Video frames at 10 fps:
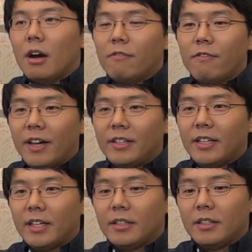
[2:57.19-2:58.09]
find
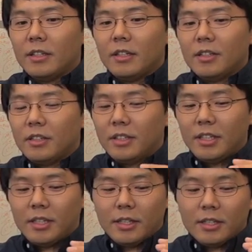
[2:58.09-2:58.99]
that
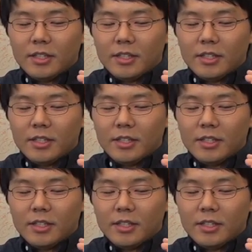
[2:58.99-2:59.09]
the